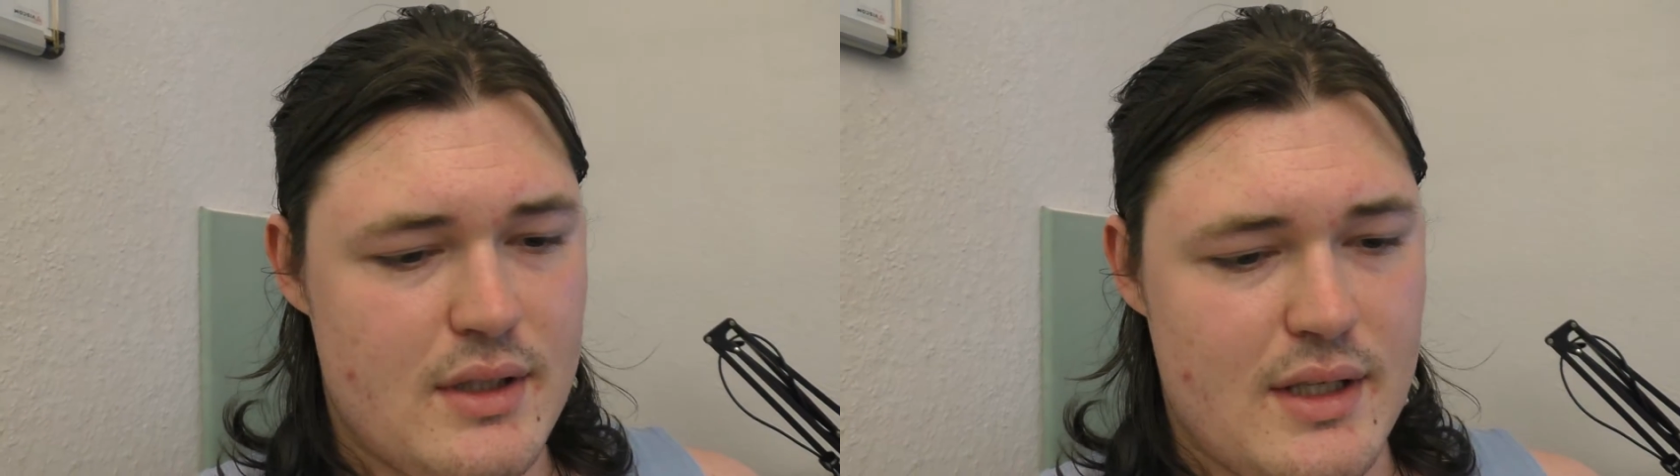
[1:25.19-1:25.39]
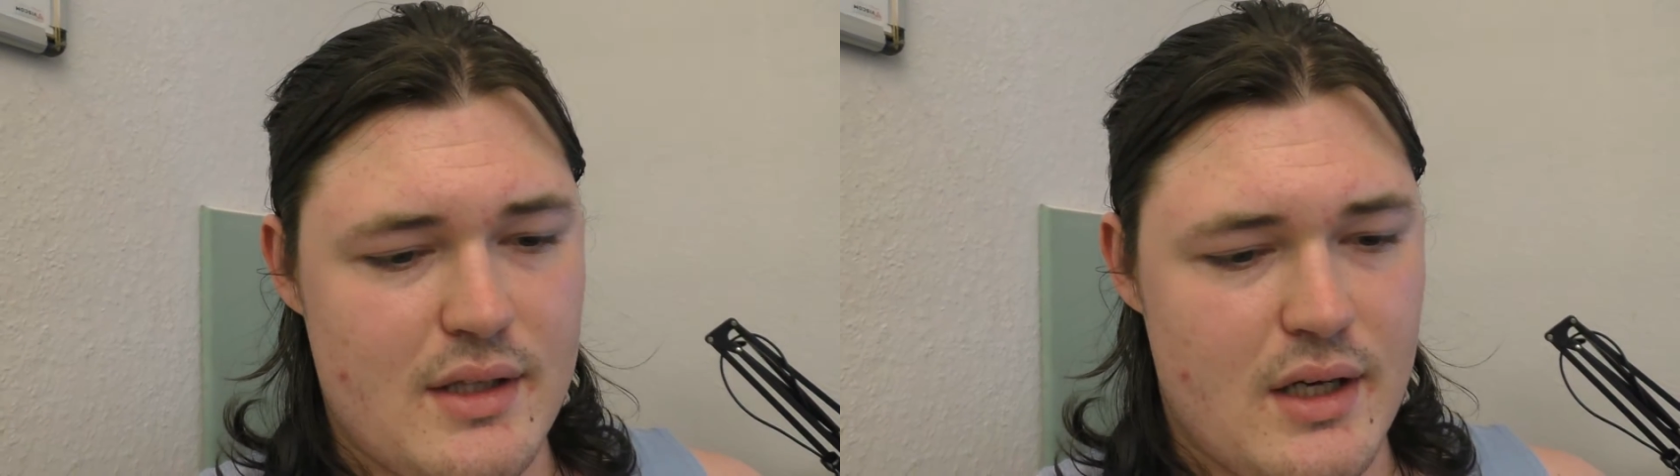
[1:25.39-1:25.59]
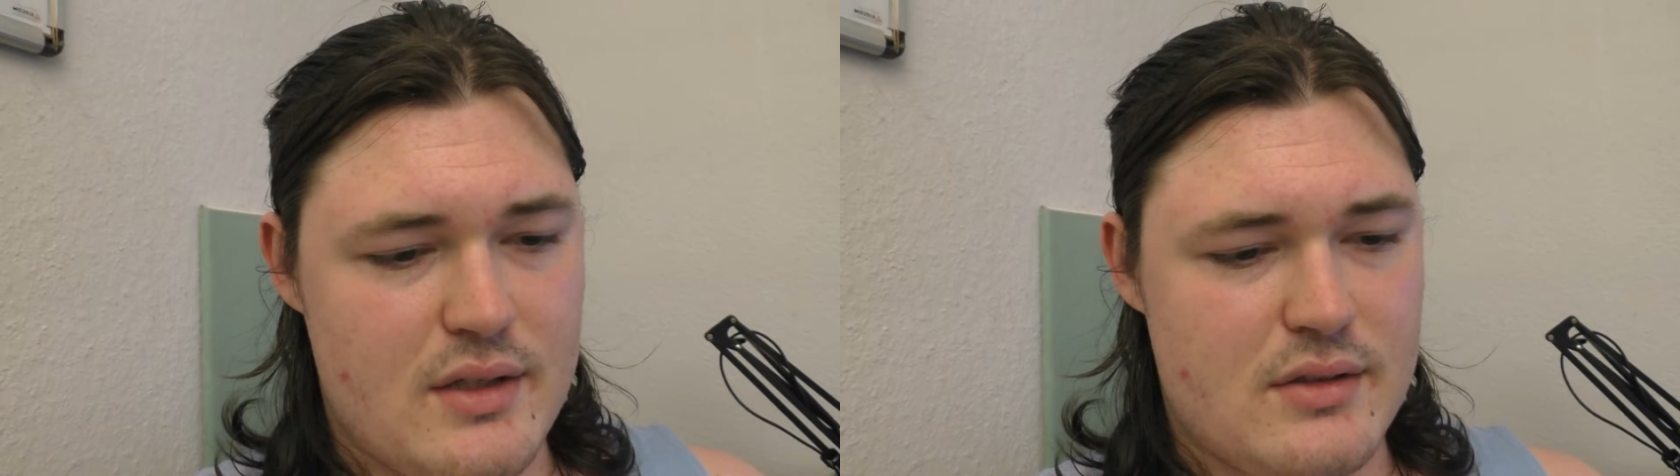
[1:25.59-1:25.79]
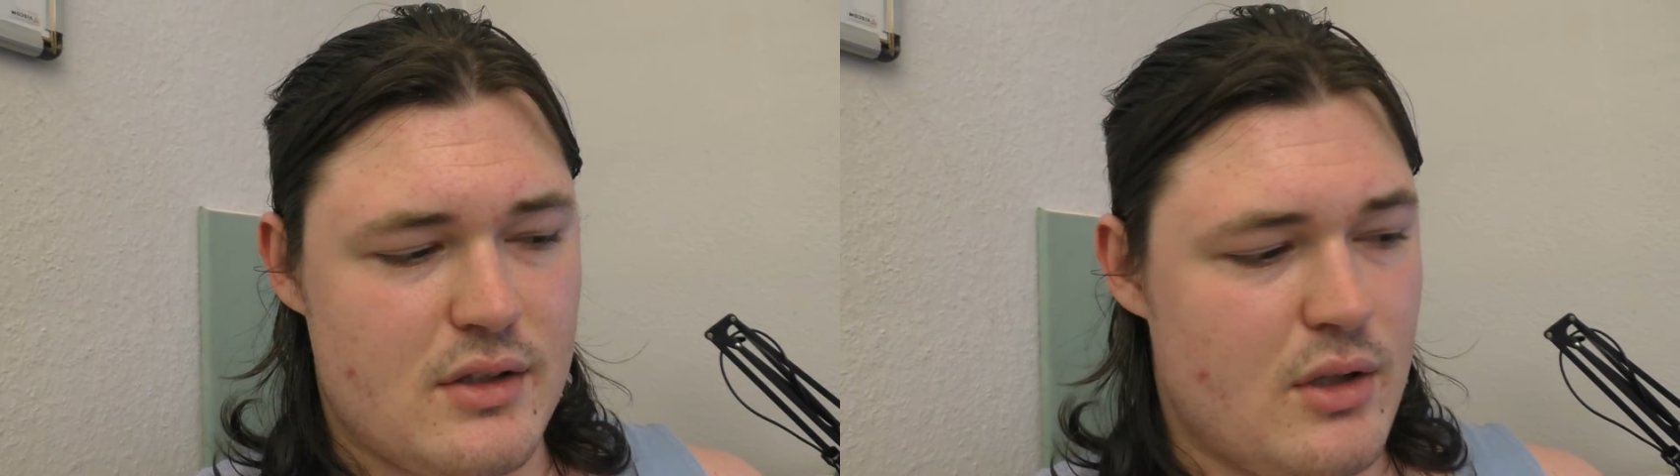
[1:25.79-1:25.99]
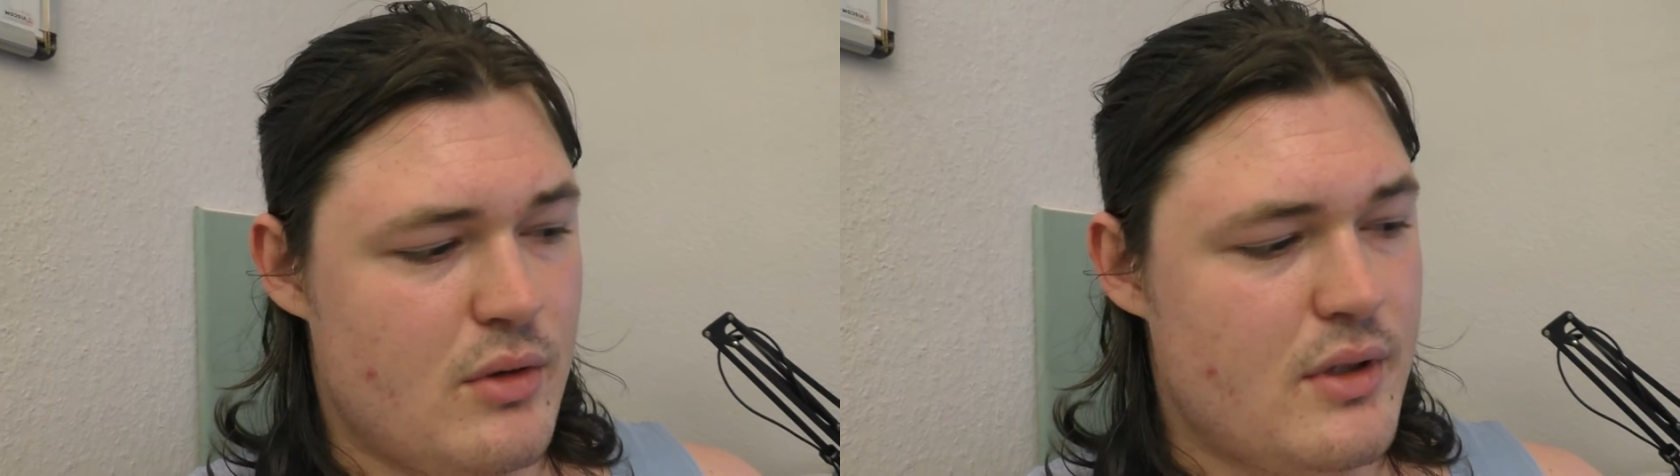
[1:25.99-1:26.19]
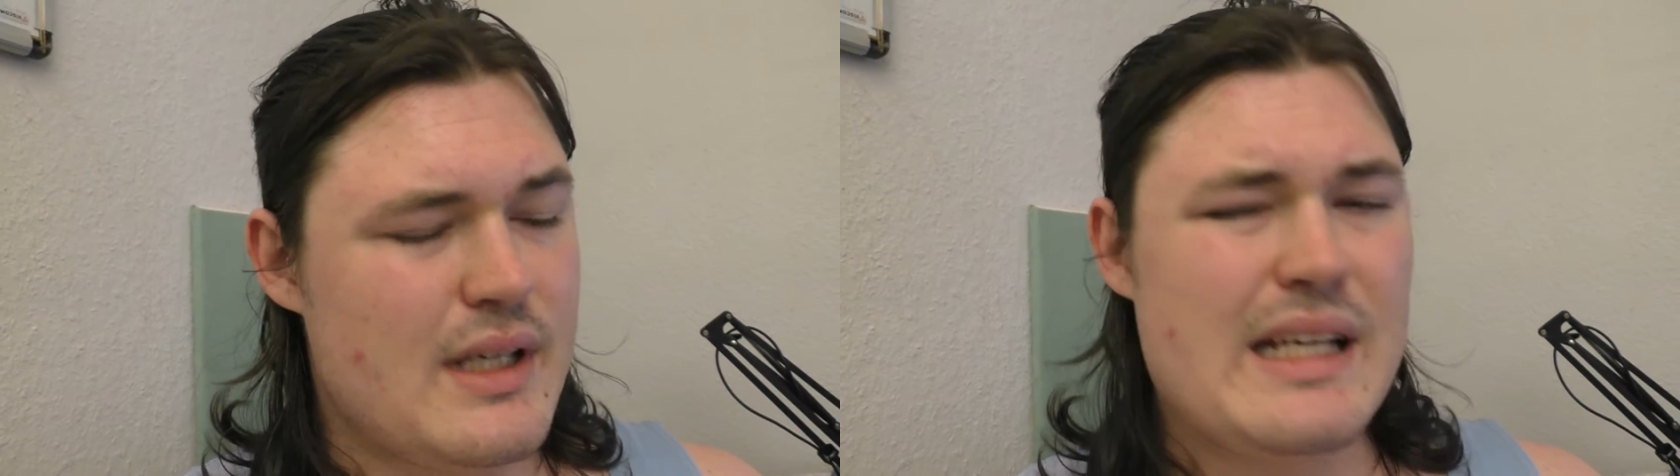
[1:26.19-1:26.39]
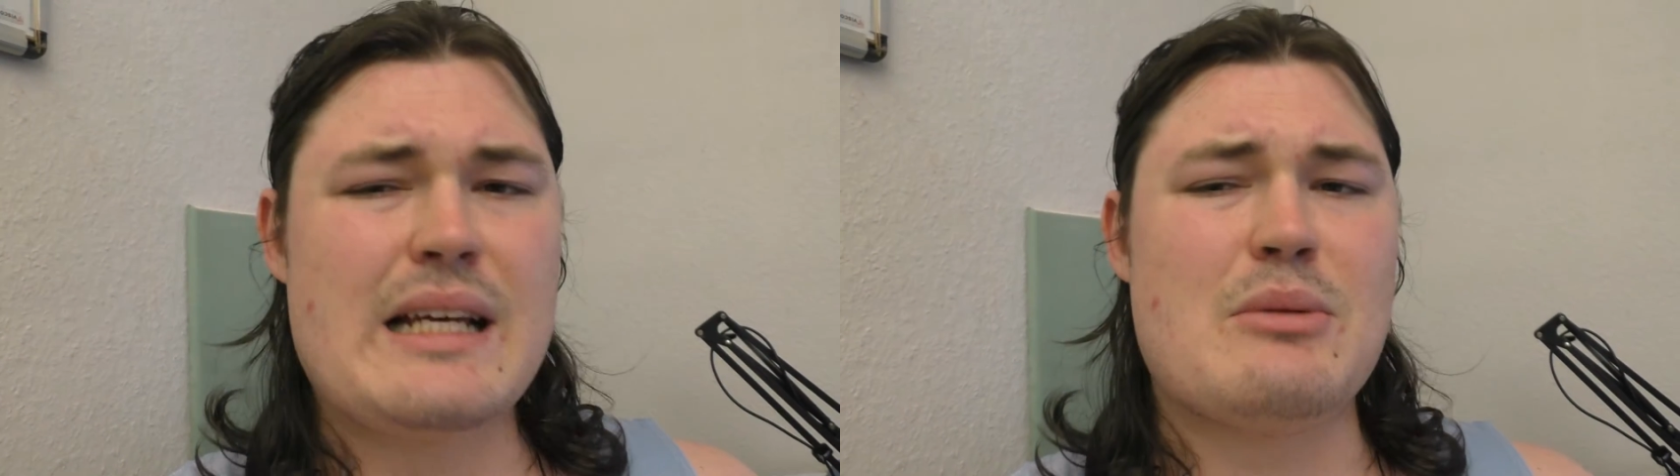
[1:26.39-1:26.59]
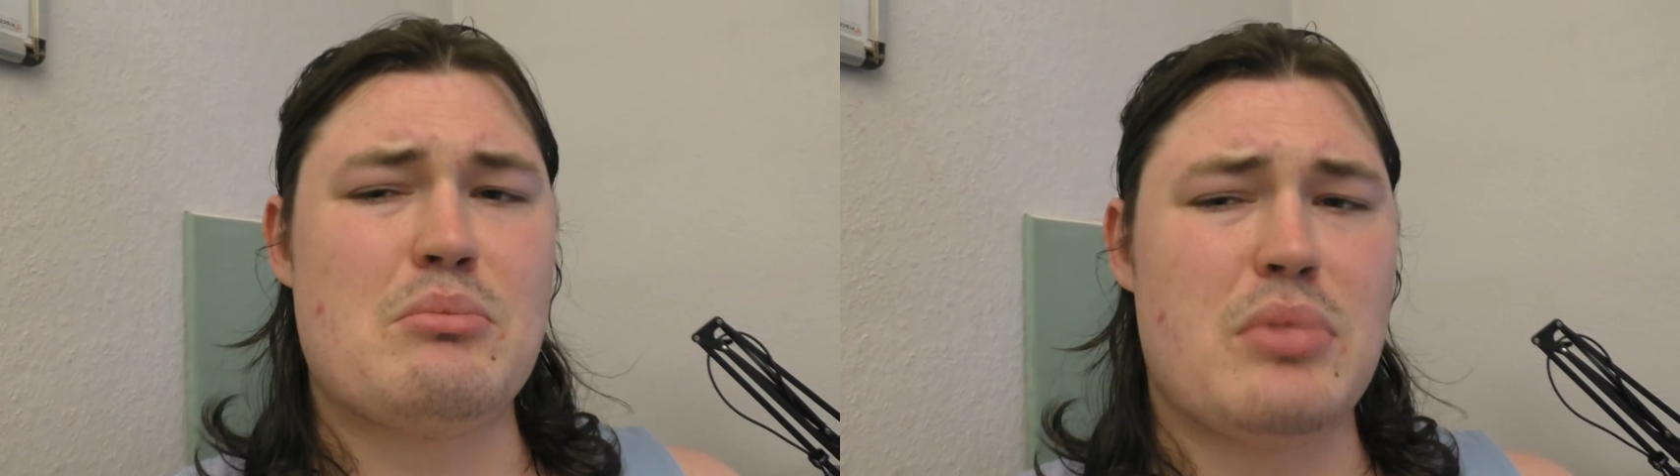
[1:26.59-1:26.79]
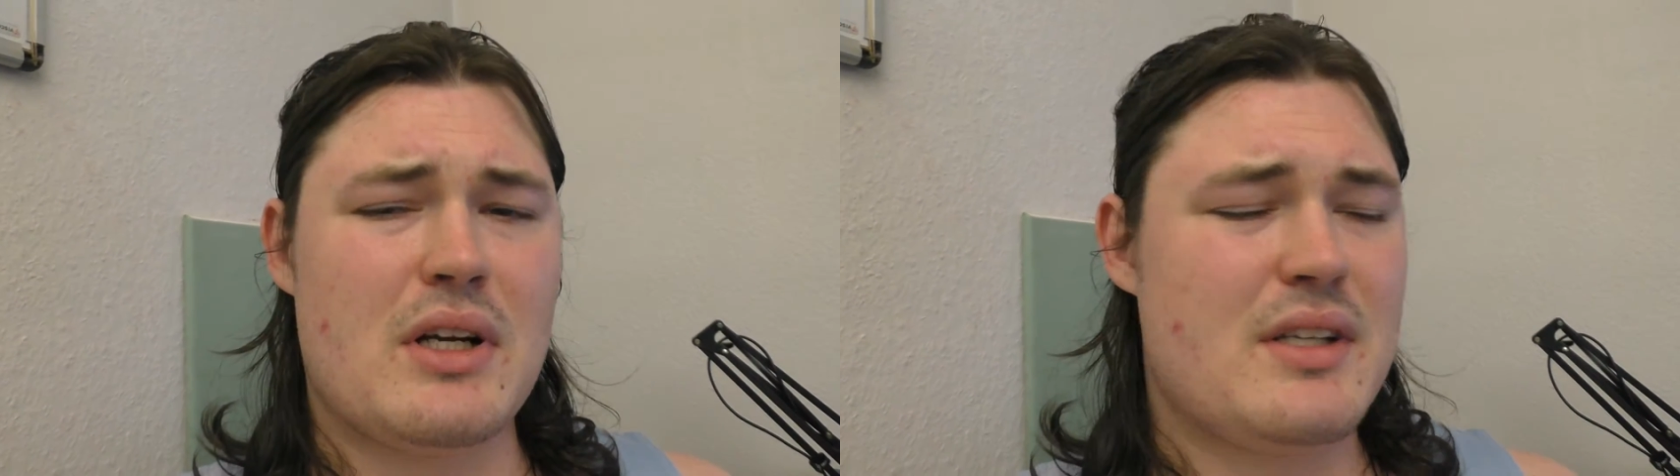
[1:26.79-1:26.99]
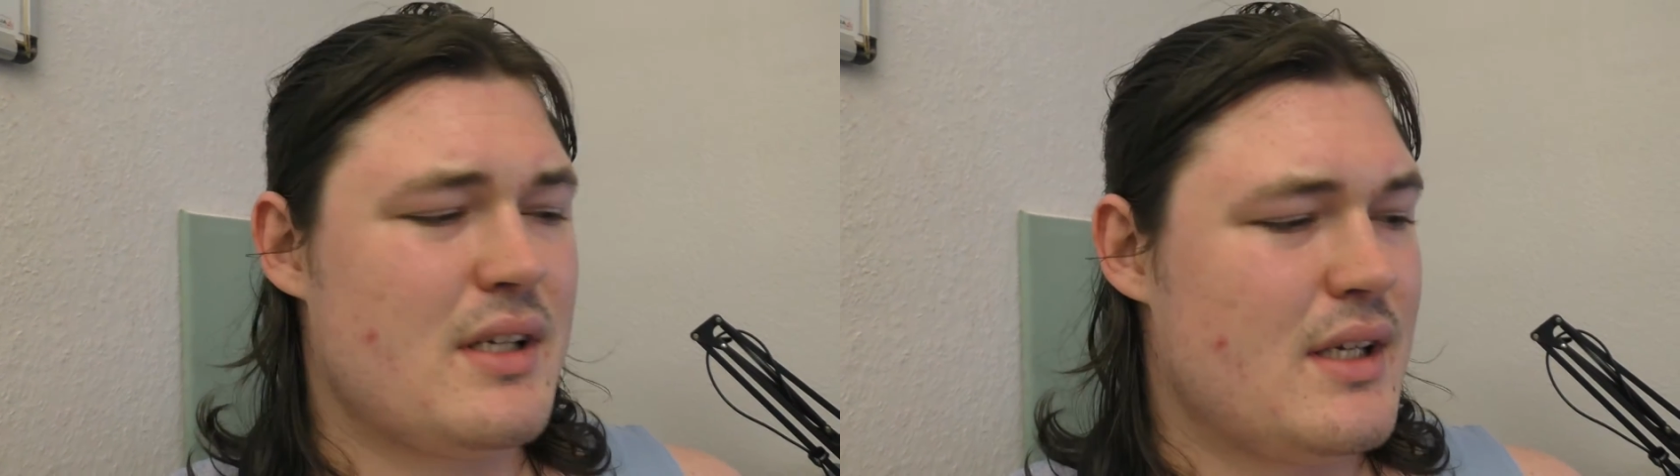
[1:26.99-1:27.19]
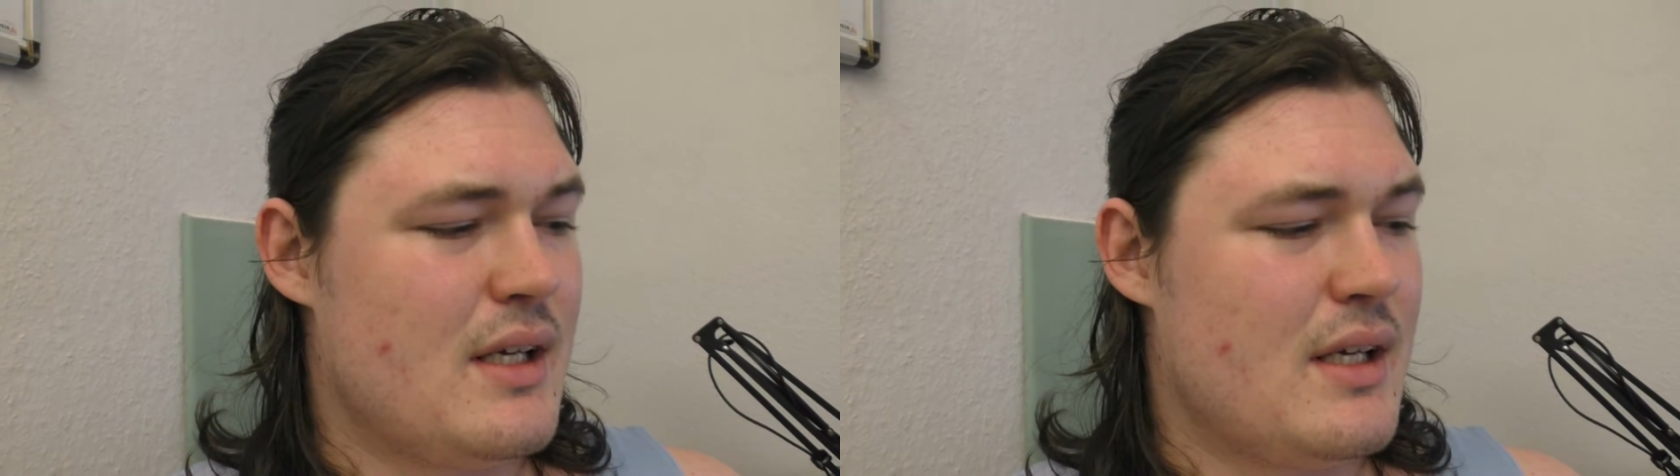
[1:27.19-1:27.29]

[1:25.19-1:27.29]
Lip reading: get the hustle going, but